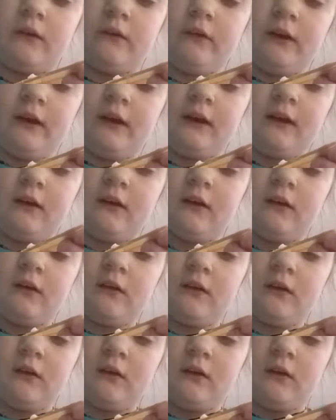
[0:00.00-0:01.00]
coloring.
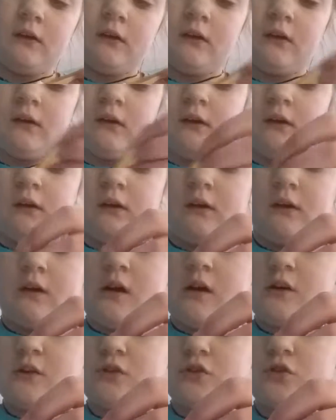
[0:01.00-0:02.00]

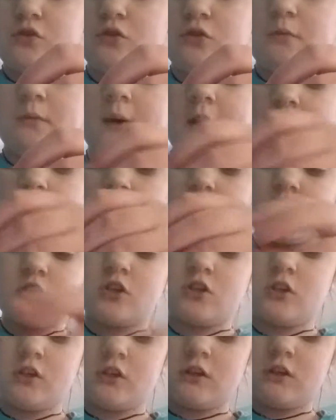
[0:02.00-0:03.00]
Not too
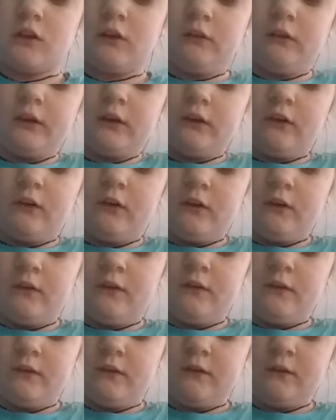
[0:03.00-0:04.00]
much, just a little.
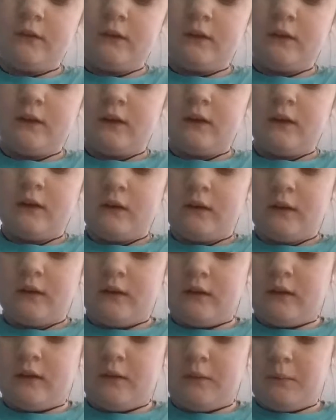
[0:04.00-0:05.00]

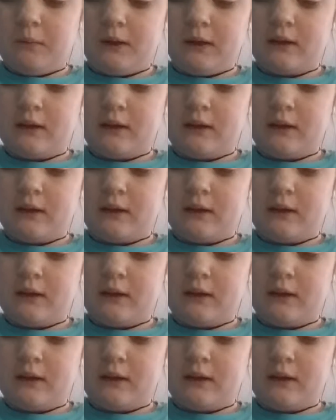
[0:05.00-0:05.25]
And then